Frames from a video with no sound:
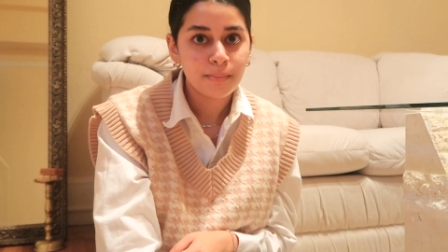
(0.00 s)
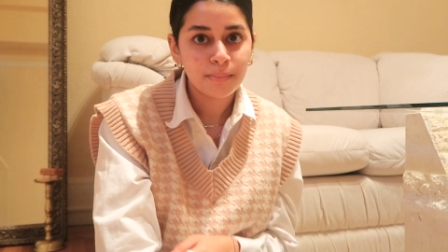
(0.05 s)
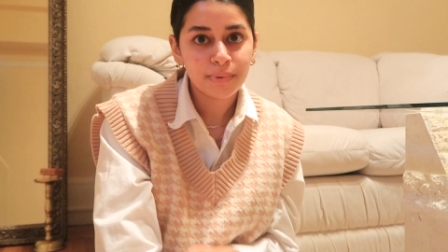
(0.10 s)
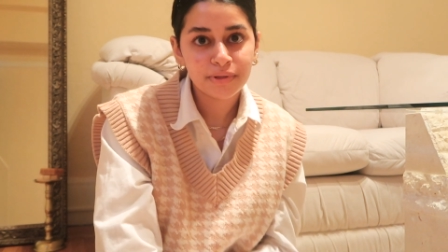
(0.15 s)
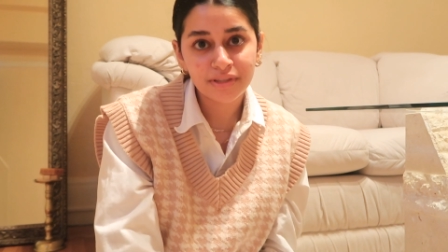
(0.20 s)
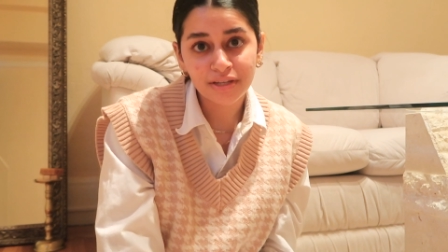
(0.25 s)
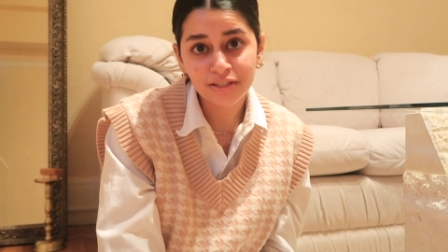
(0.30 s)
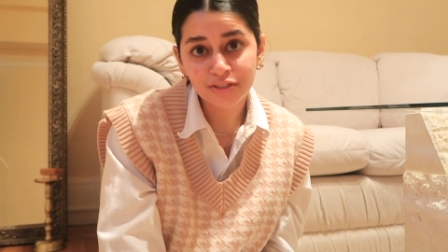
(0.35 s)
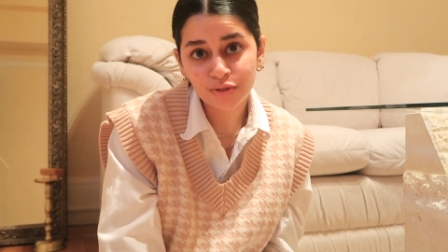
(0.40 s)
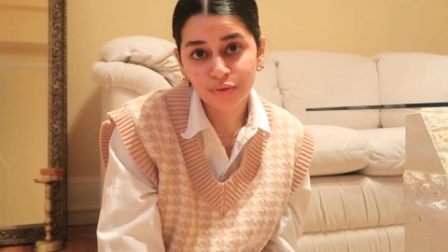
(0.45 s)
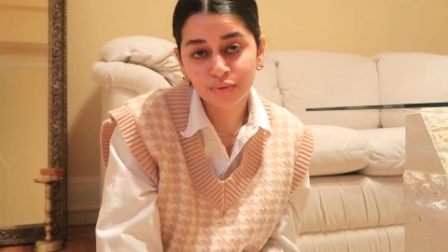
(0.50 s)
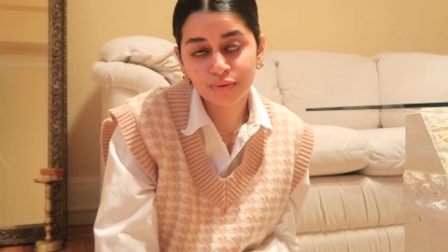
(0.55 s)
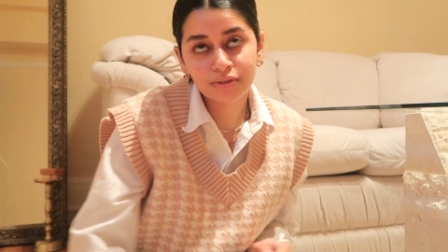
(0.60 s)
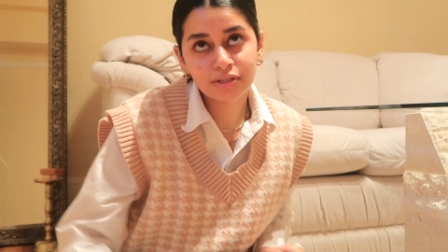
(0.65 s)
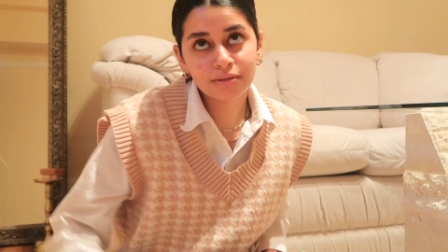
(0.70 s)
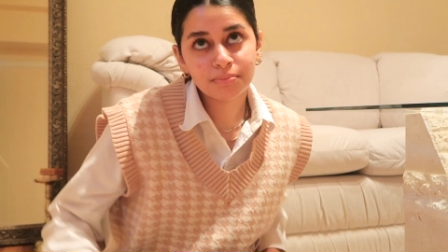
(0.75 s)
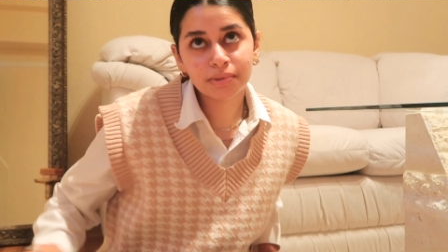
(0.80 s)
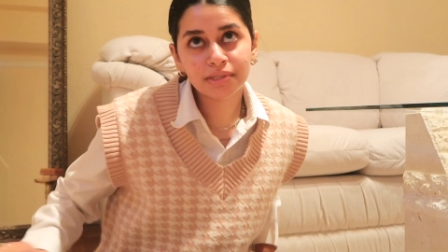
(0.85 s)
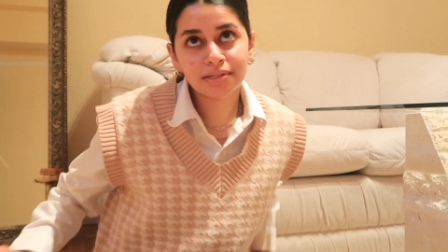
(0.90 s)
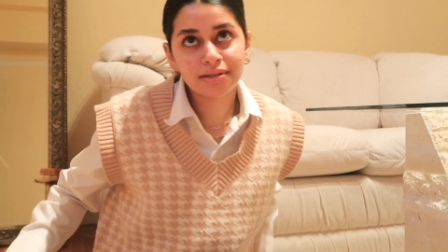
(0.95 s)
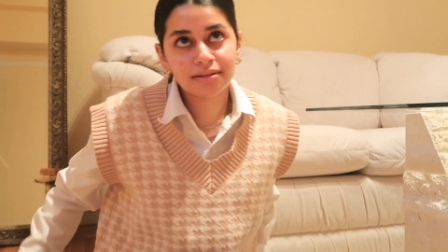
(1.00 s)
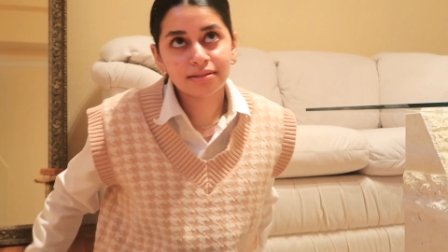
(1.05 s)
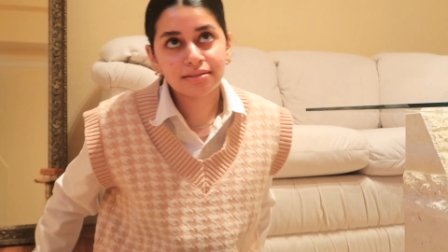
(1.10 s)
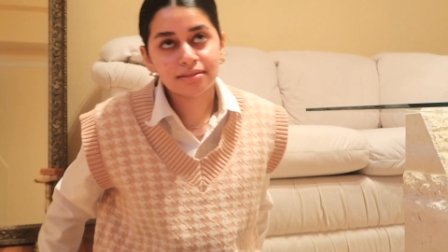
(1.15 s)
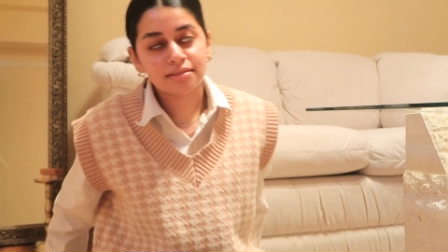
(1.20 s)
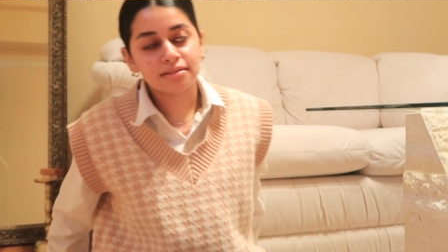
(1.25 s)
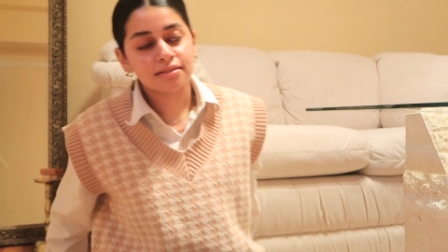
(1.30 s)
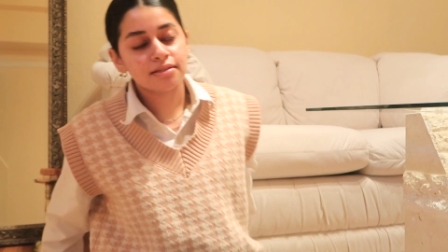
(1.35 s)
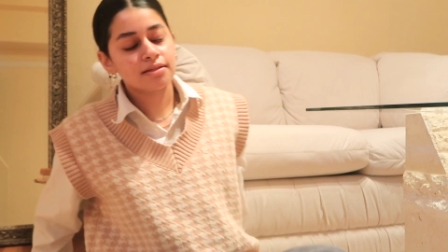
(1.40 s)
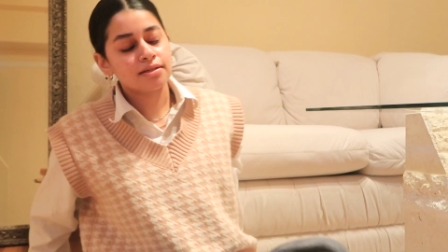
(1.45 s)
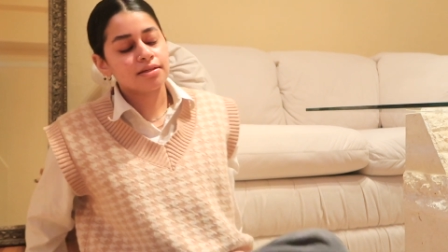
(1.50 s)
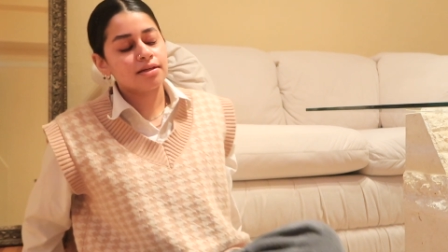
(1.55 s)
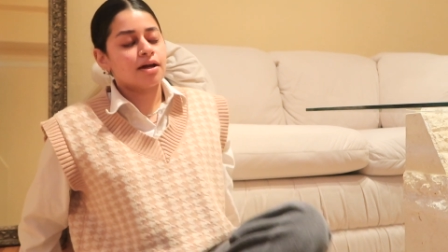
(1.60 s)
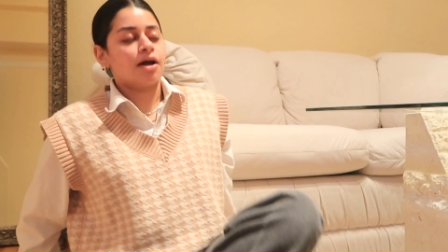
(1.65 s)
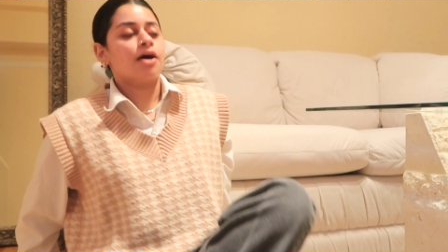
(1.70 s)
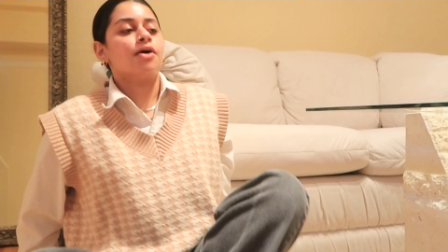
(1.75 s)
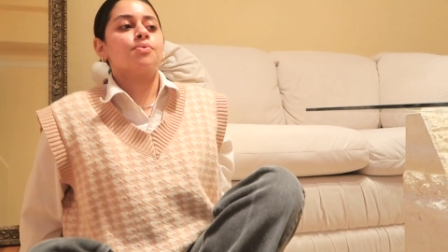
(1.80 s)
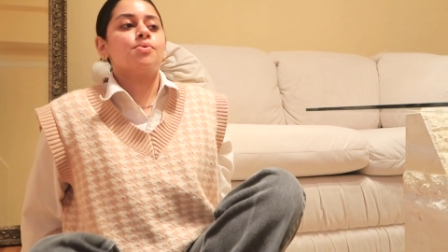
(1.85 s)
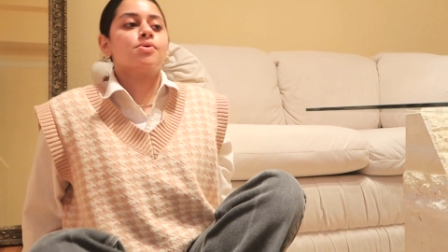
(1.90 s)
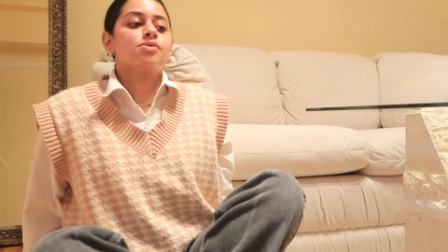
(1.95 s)
but that's only because
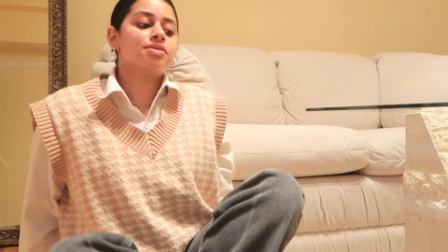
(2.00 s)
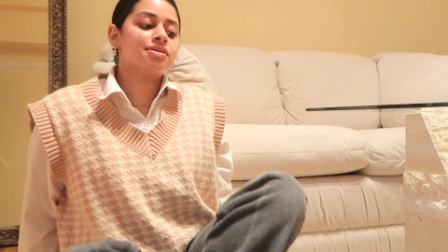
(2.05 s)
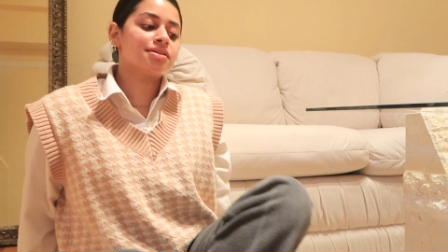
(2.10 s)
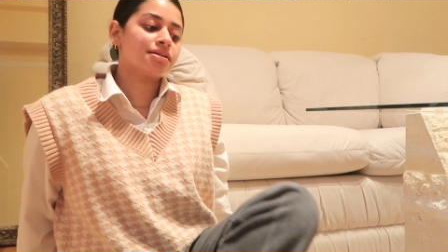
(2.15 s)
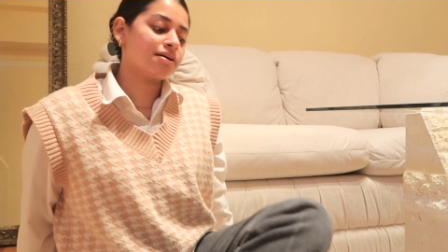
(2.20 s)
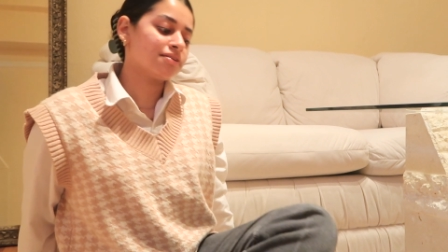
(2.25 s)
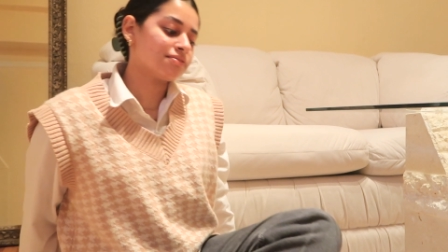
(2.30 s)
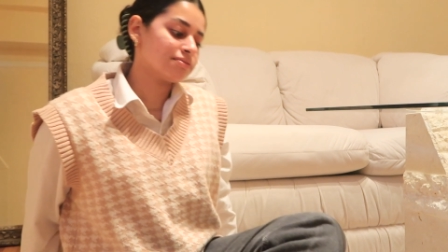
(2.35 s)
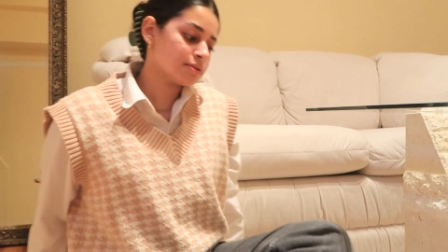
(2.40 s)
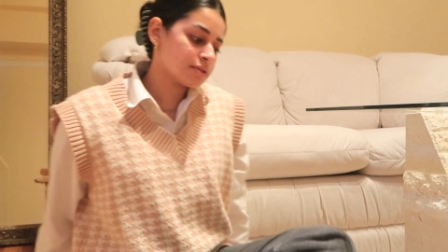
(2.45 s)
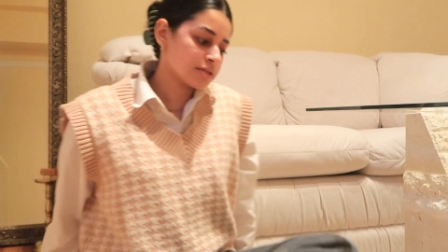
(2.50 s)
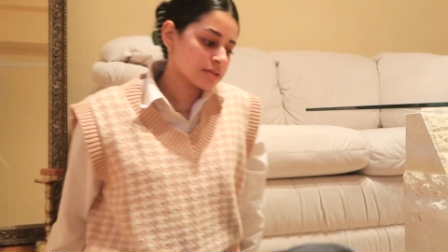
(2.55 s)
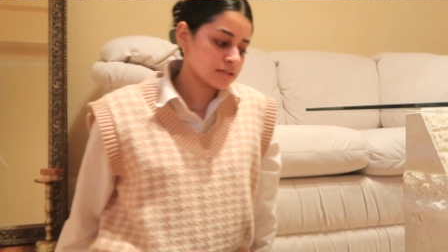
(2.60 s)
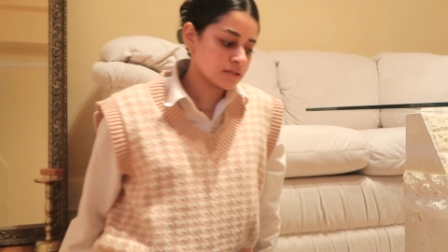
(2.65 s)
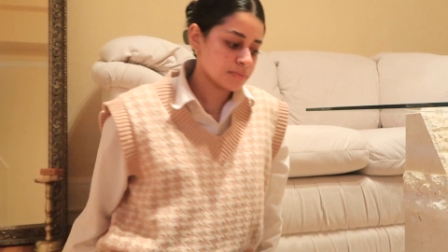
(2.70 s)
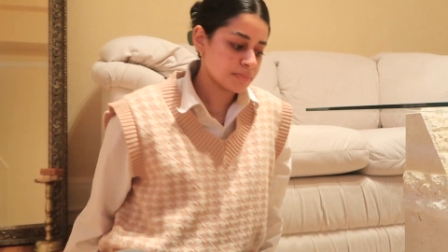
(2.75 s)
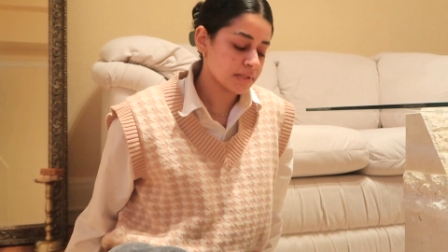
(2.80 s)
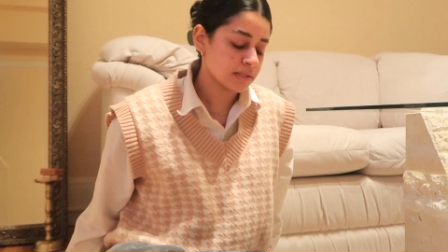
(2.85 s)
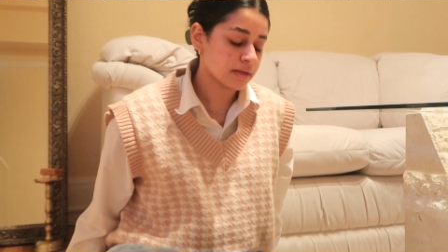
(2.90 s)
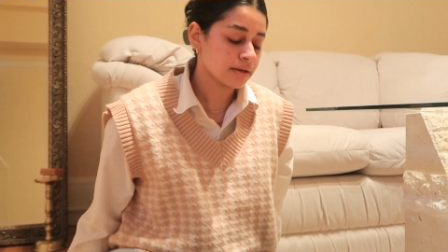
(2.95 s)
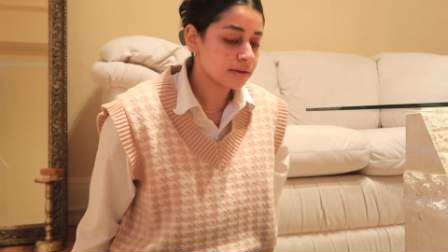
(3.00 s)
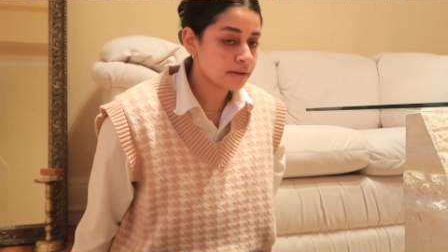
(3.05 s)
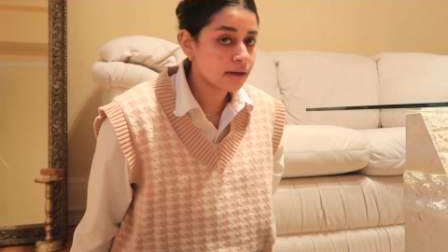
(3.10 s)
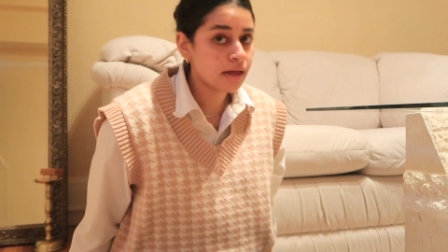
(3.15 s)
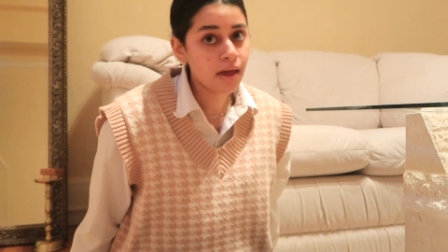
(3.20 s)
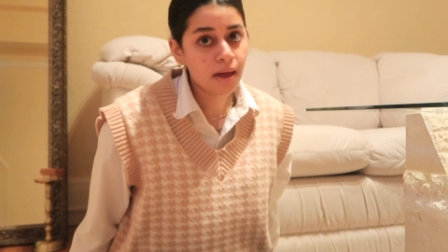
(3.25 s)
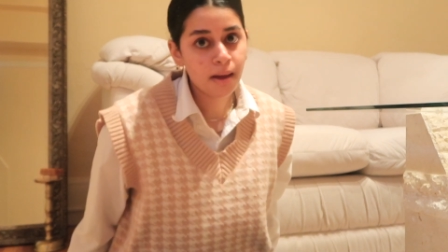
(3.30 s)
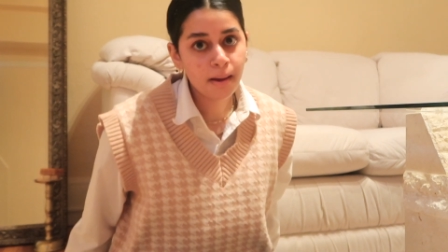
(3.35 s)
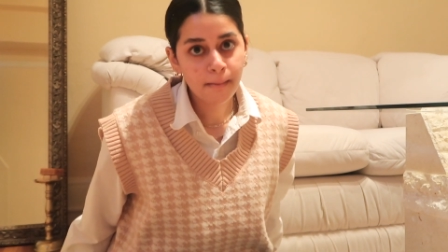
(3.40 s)
I wanted everything to be like